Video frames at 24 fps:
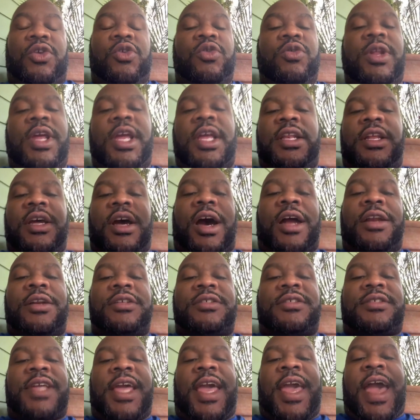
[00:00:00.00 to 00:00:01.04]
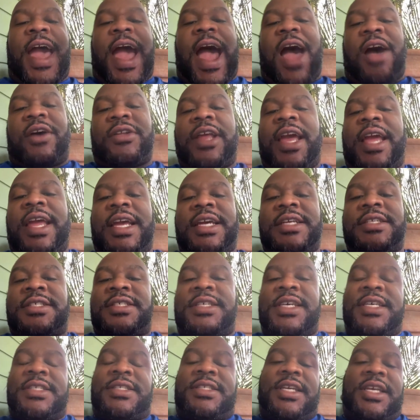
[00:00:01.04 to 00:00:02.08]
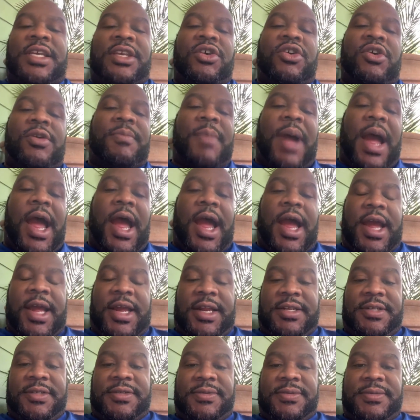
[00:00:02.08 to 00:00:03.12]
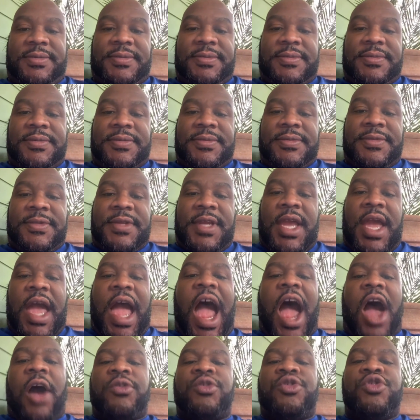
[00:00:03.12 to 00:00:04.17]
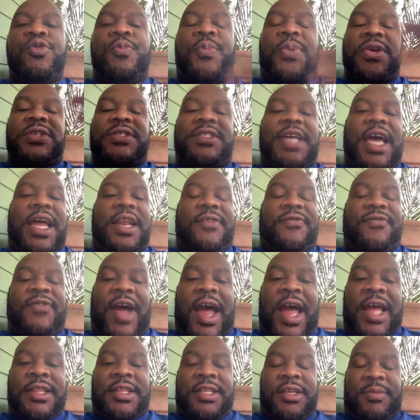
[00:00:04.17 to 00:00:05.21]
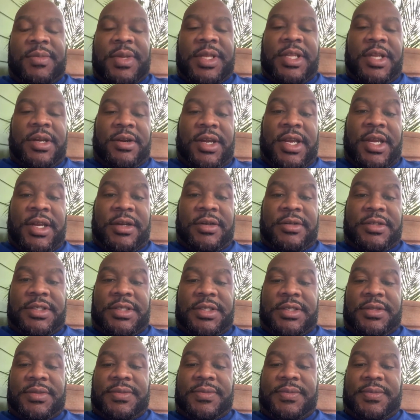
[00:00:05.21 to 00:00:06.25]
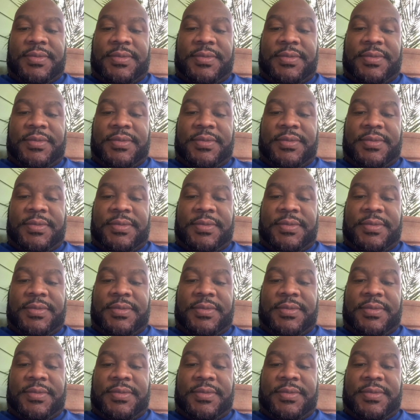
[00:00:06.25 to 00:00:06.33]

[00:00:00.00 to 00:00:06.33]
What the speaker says: you need to understand how they exist in your mind. How you personify them in their energy.